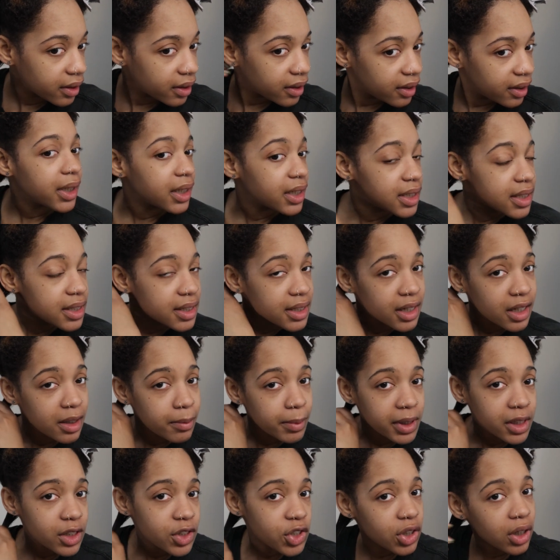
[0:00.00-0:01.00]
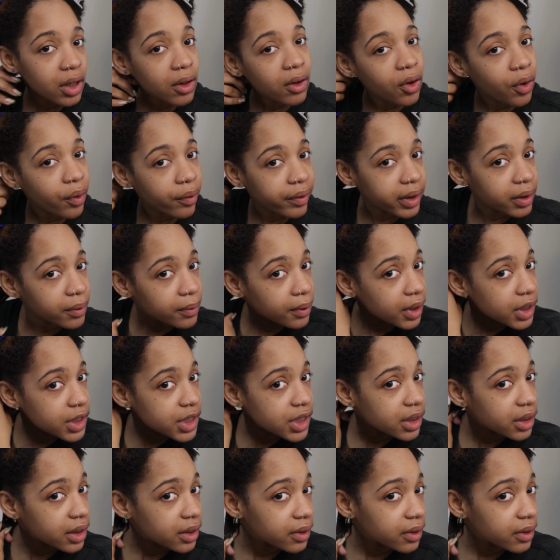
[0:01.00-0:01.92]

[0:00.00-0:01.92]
This is gonna be a gel only wash and